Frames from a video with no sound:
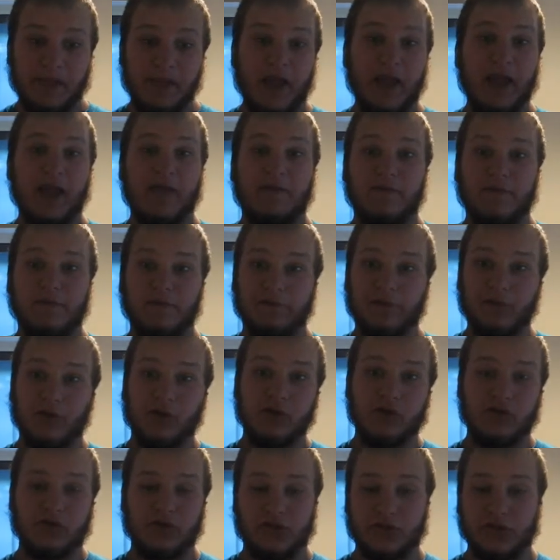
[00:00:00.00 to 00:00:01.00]
at
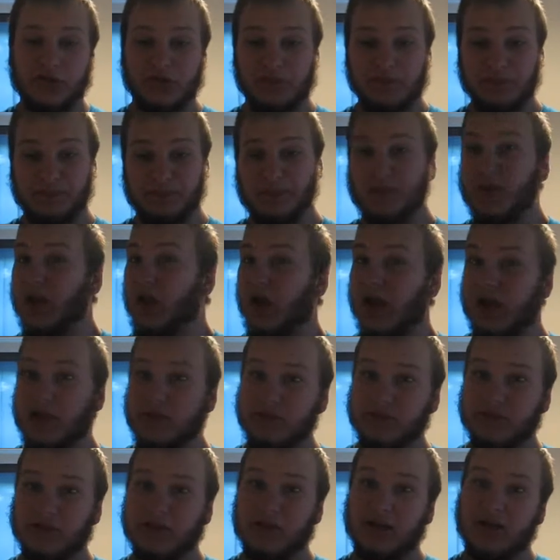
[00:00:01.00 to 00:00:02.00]
first, I
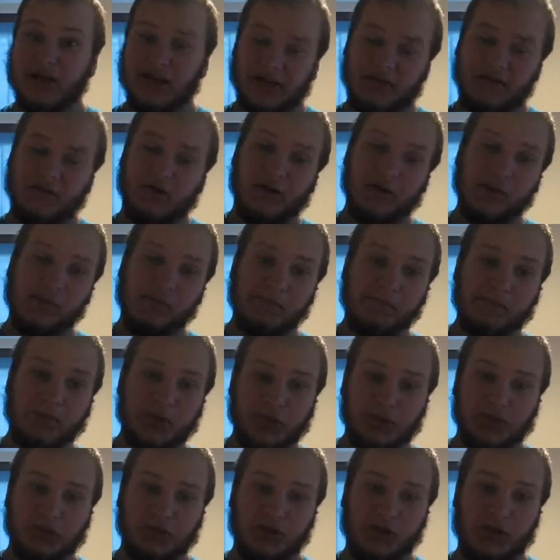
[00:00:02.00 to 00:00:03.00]
was going to give it
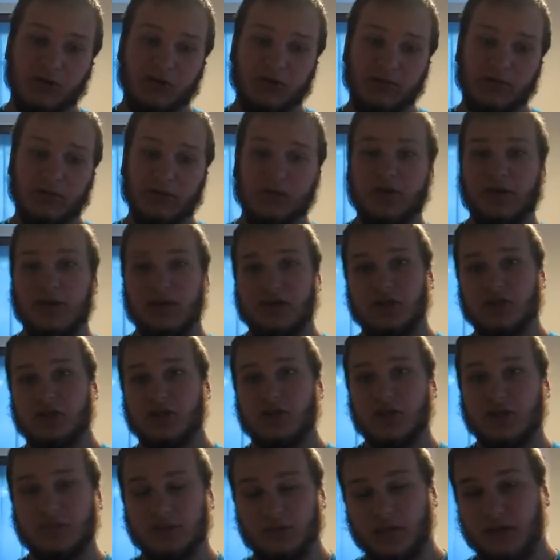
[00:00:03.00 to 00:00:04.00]
much lower, but then I
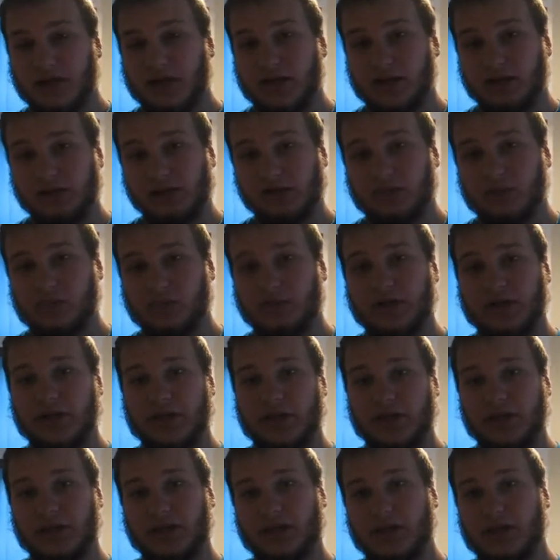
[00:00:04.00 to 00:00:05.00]
started playing a little
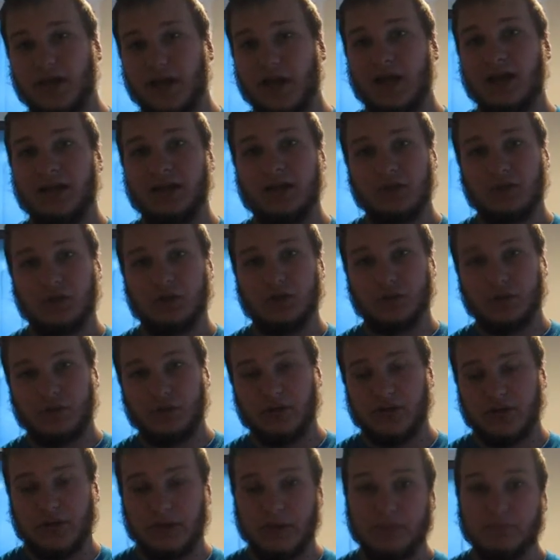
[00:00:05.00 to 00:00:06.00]
bit and kind of
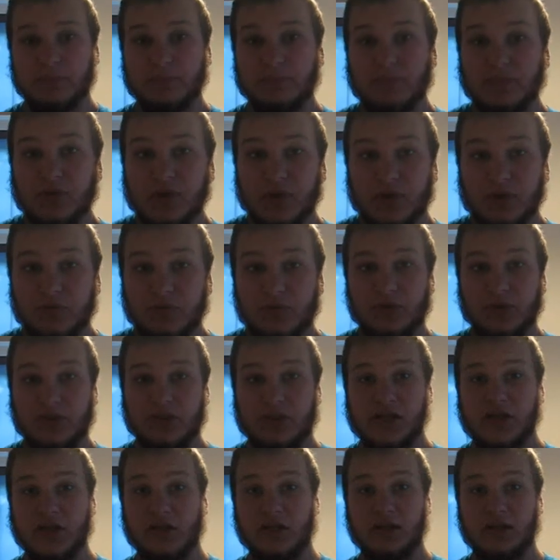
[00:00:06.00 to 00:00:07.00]
enjoyed it.
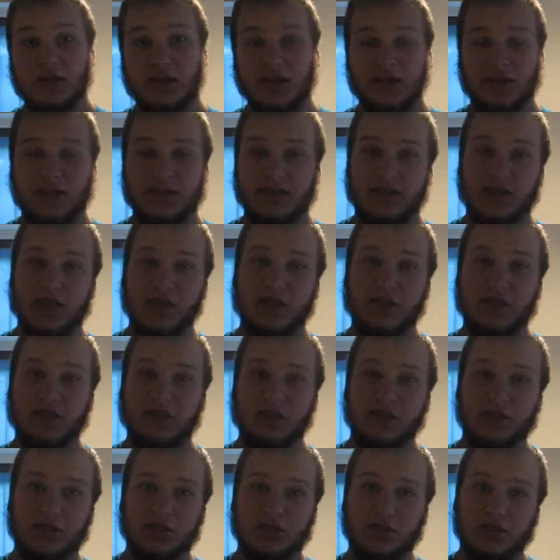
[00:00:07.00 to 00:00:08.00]
But like I said,
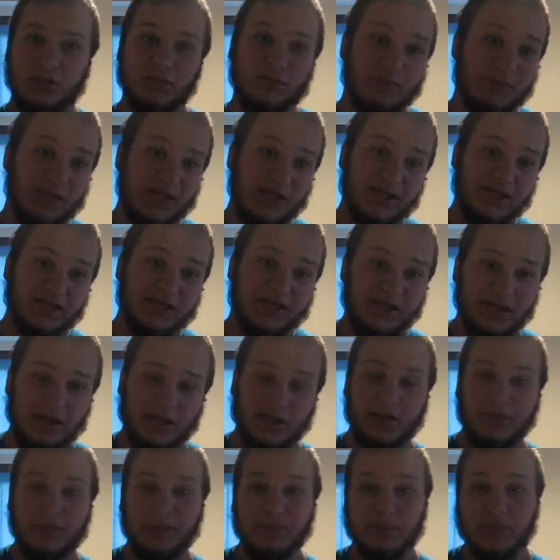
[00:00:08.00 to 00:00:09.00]
it's just your
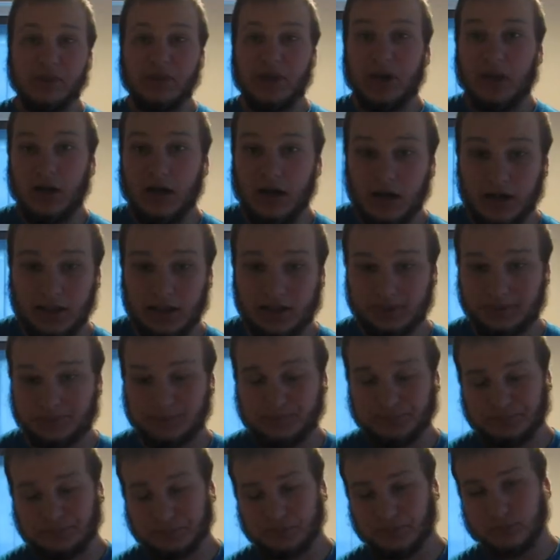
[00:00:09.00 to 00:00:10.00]
basic,
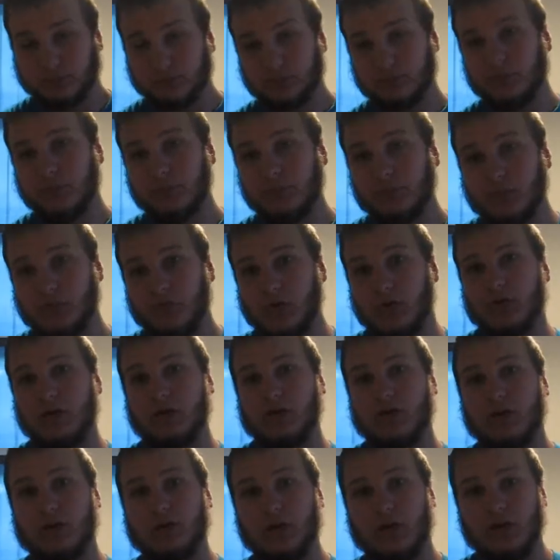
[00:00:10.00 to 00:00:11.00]

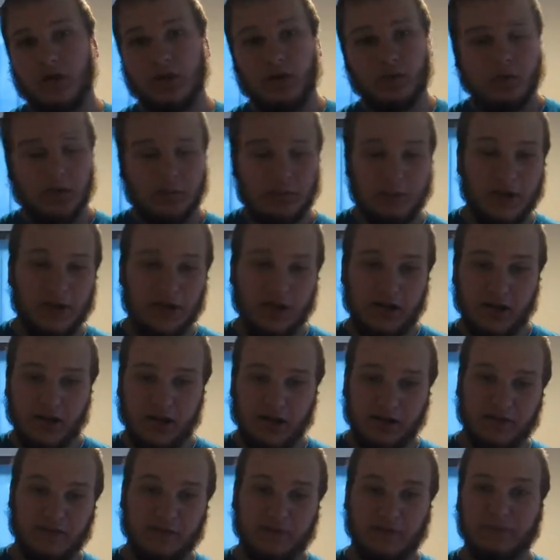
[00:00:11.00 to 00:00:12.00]
you know,
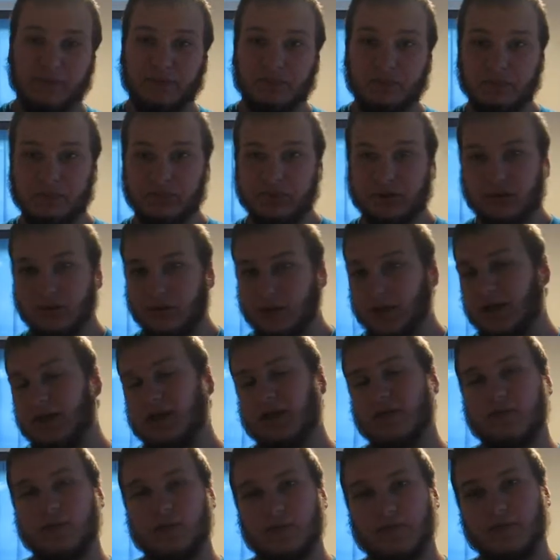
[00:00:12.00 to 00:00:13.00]
repetitive, I
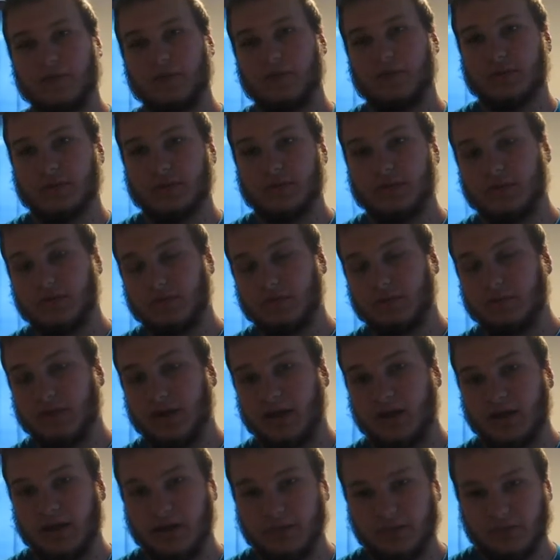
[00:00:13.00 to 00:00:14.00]
don't know if you want to say
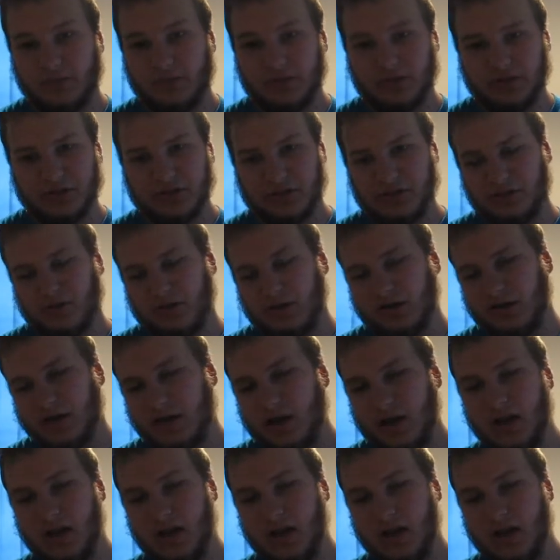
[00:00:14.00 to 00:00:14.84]
repetitive, but it's your